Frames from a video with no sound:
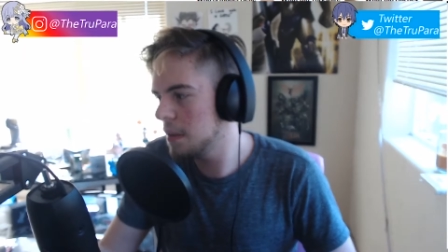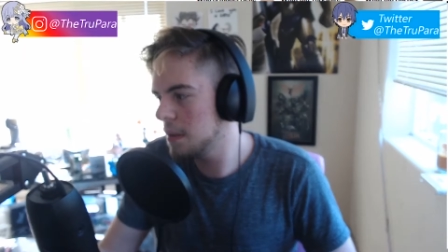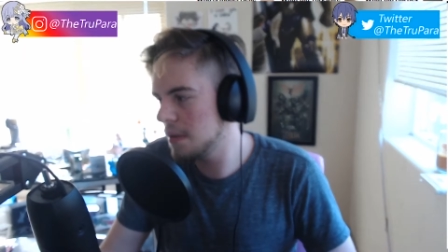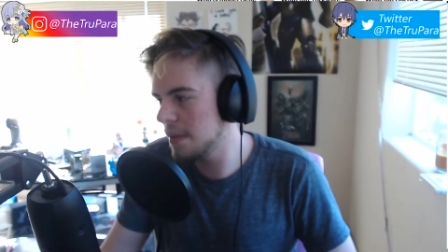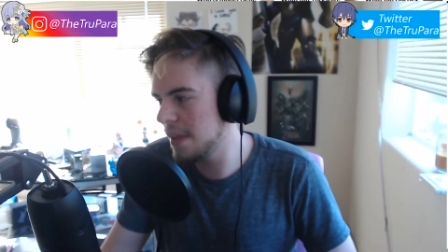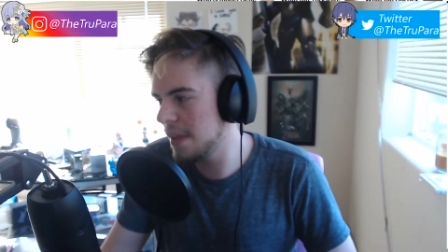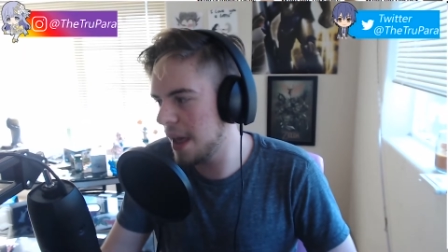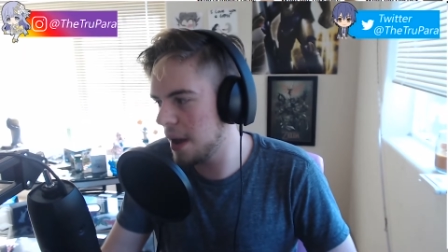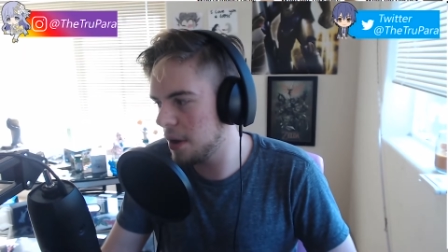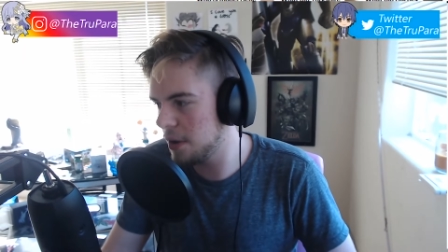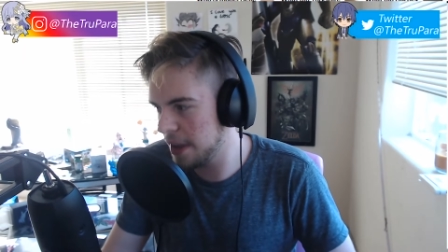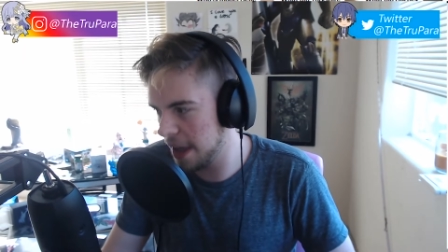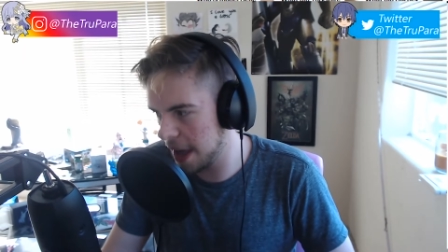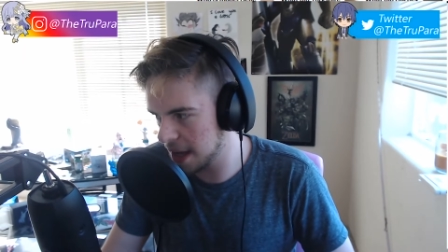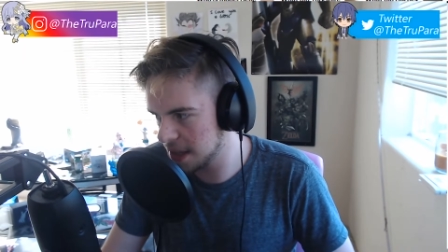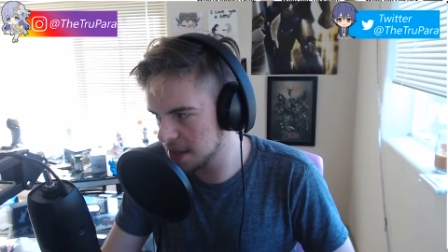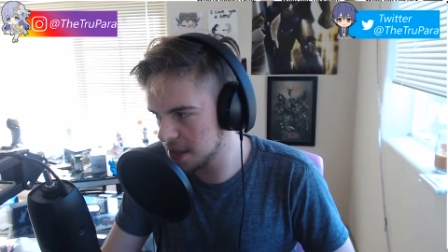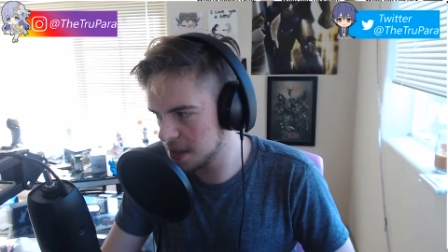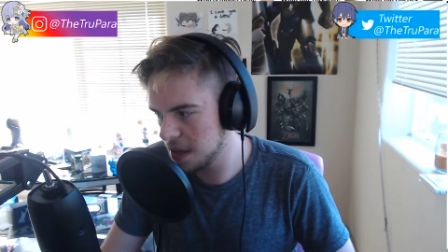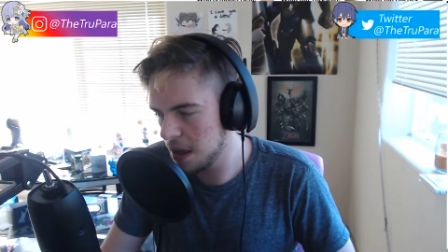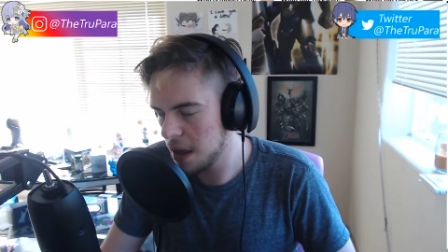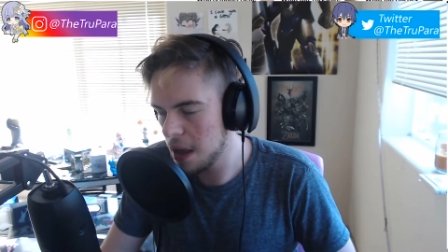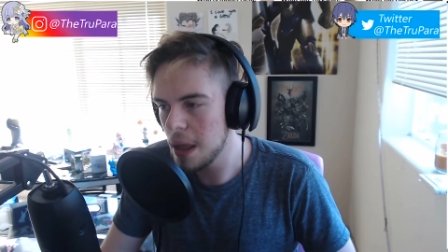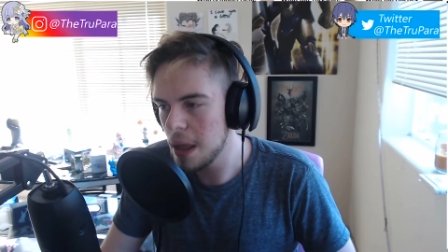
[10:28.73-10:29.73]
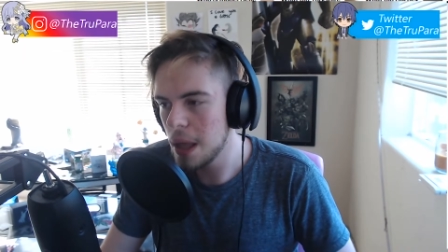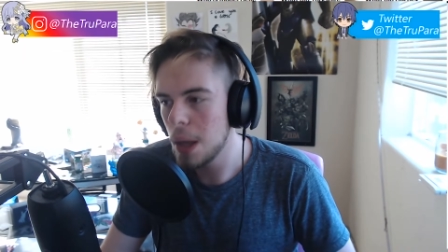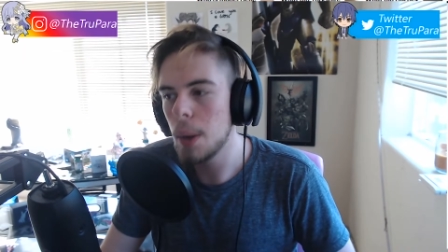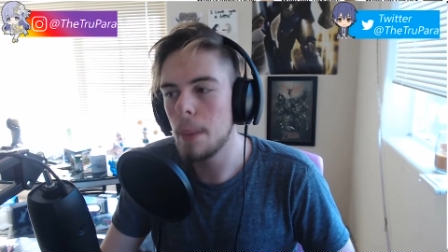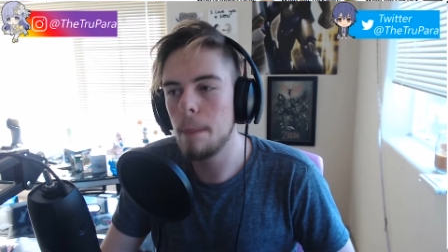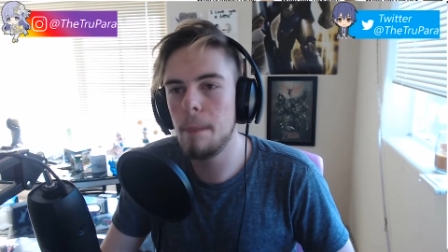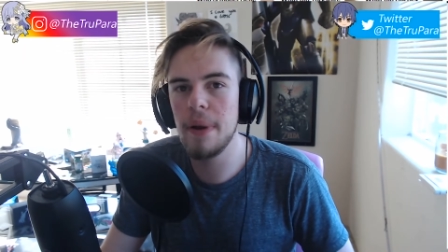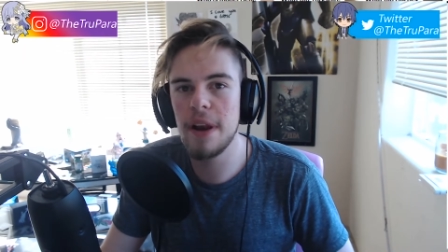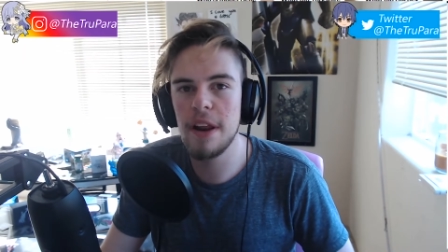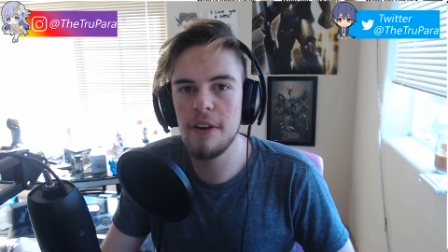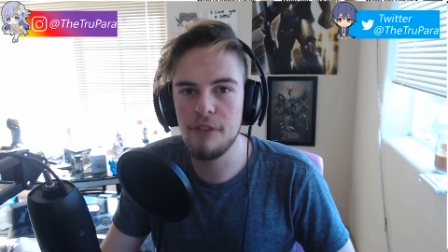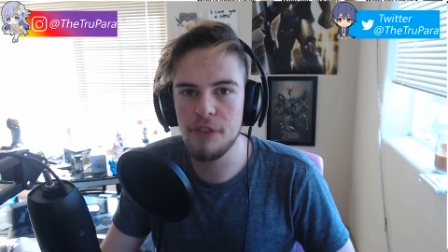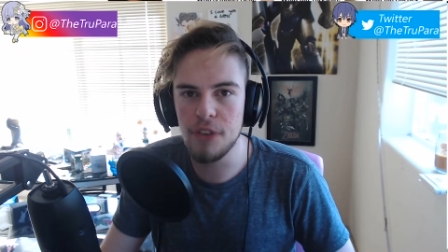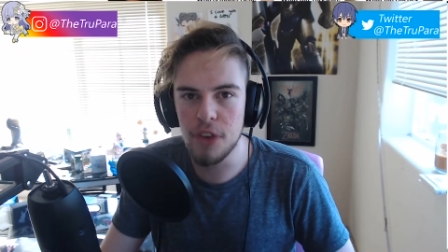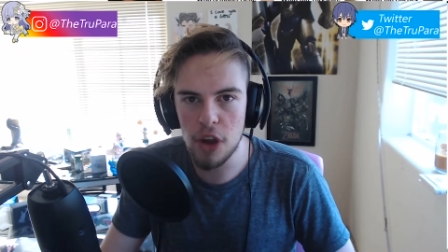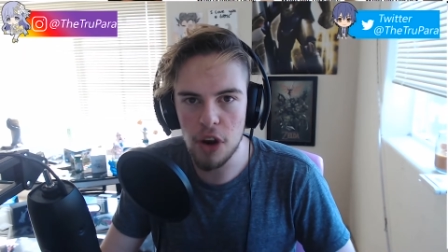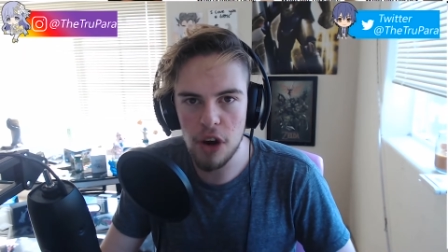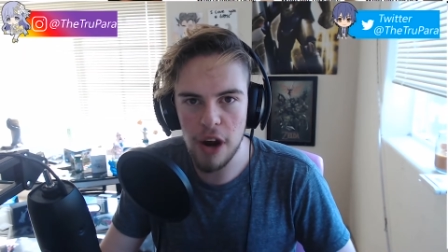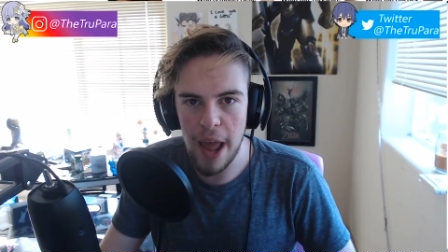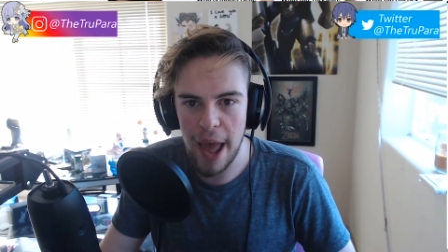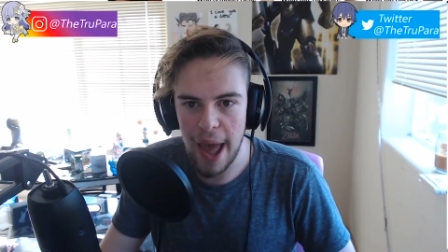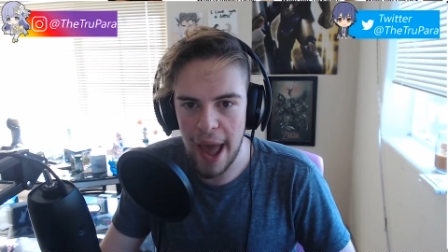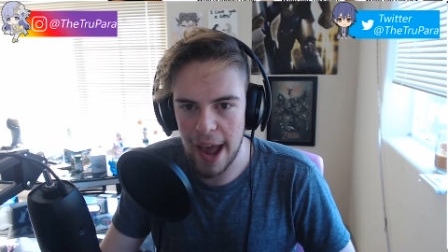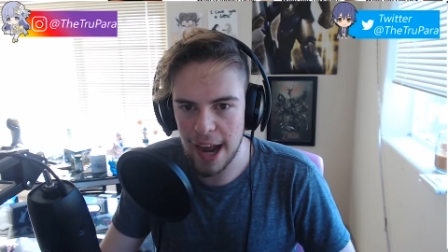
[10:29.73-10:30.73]
Now, yes. But if
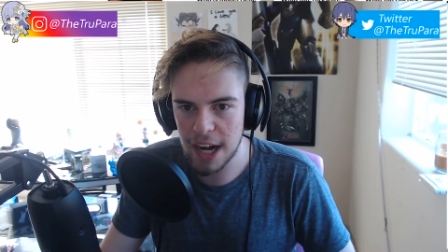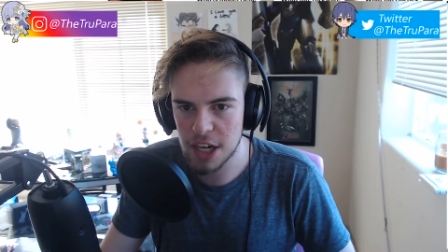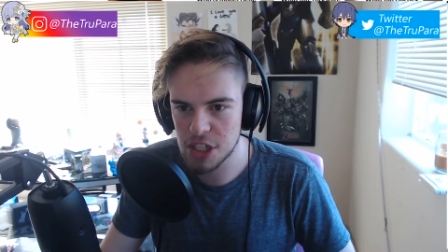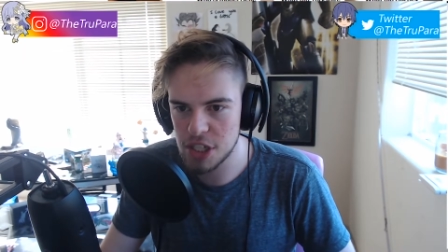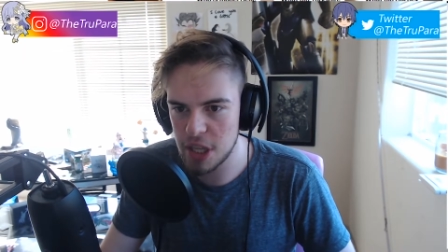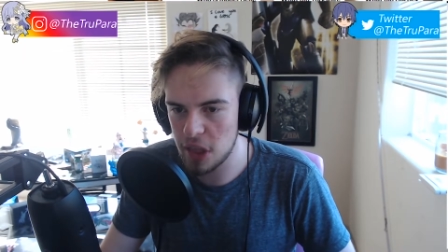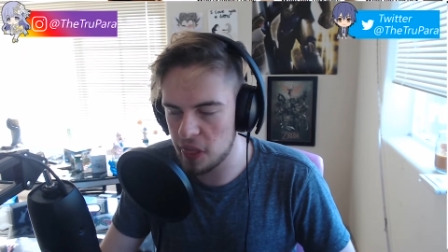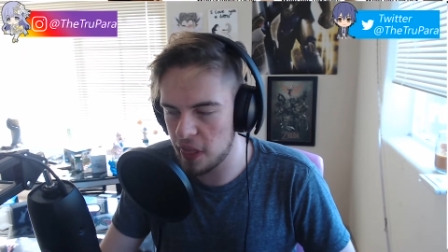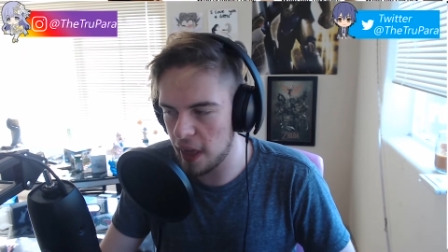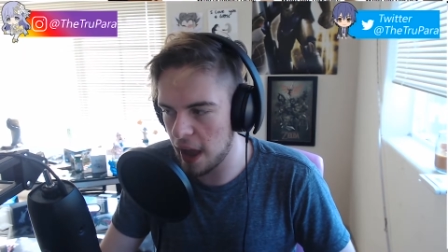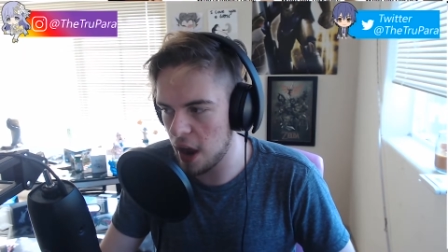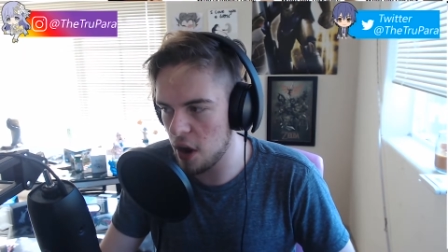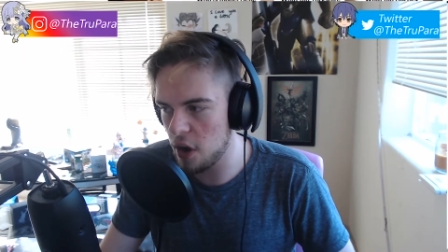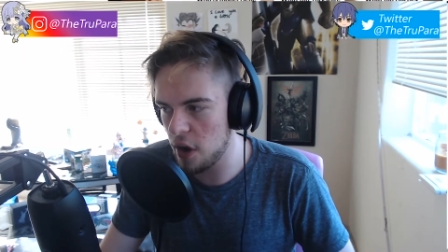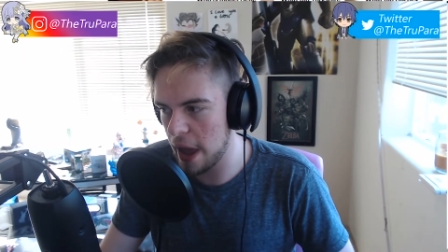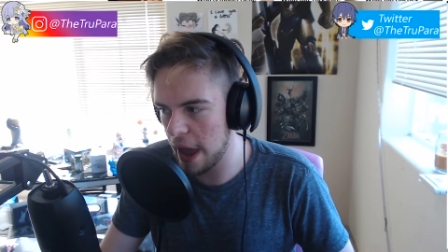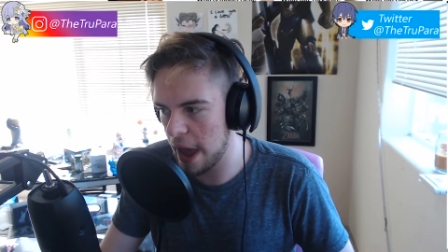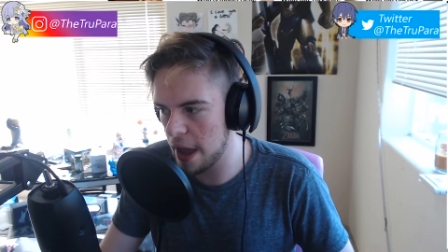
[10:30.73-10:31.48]
you're actually there